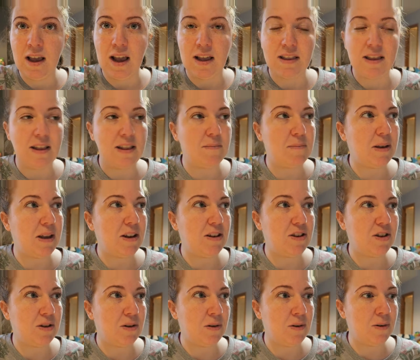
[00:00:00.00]
and then being
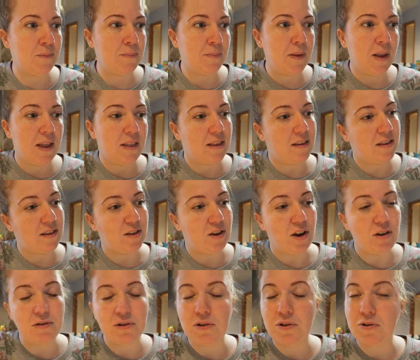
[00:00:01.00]
told this is
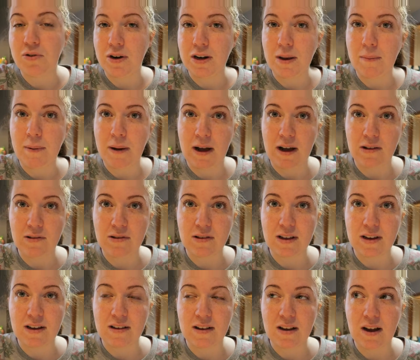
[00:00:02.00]

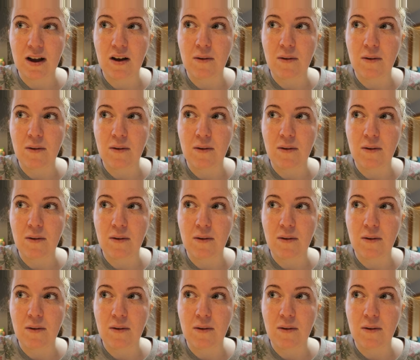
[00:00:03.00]
£120, and I said,